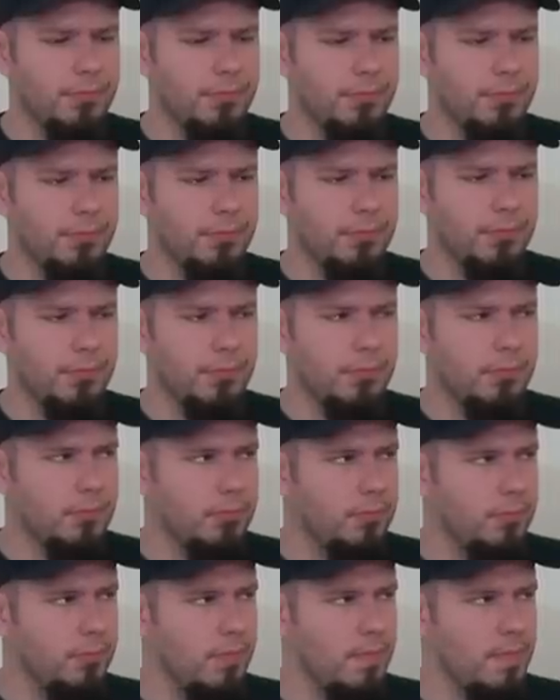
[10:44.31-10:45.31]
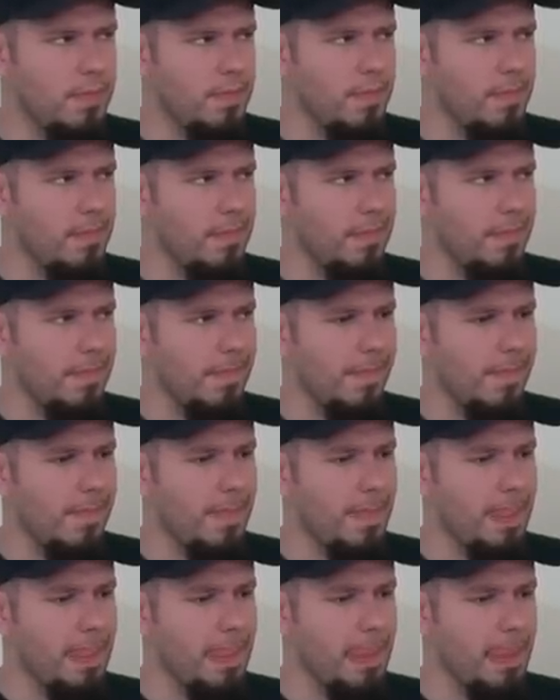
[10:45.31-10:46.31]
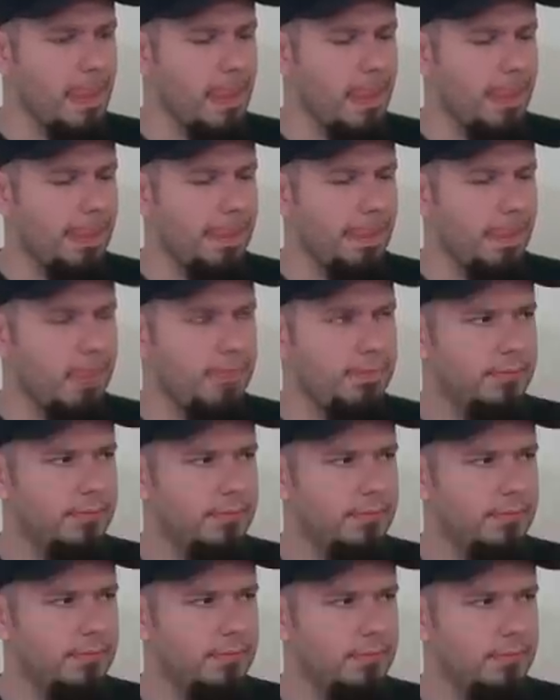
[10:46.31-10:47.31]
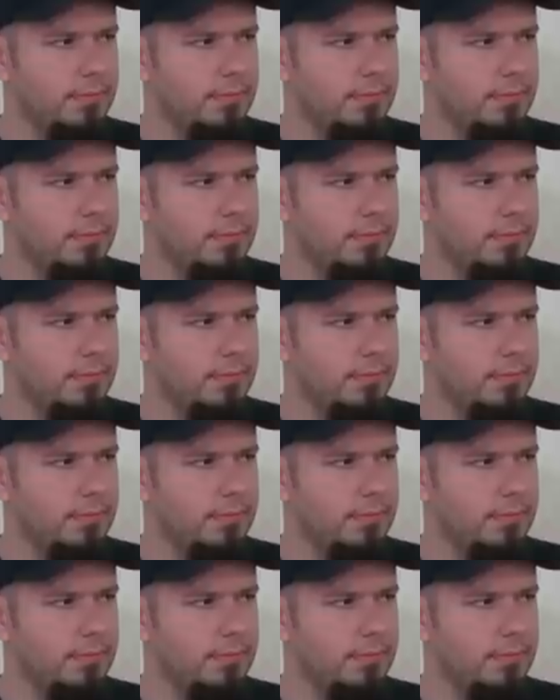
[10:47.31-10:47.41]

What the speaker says: (not speaking)